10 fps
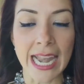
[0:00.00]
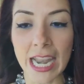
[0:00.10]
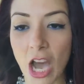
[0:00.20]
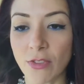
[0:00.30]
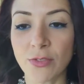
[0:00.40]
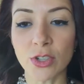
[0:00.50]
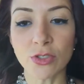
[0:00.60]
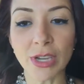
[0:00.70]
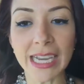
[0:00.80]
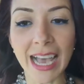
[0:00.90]
Now, for
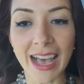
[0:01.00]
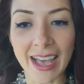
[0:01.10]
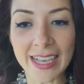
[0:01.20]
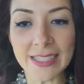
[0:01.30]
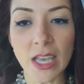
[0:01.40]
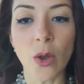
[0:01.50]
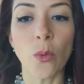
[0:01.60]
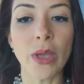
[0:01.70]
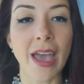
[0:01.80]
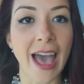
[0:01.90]
green eyes,
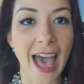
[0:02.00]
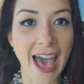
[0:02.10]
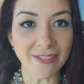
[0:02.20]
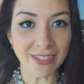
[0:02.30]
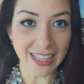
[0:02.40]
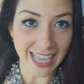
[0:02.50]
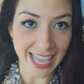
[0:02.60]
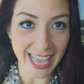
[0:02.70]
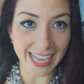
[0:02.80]
we have the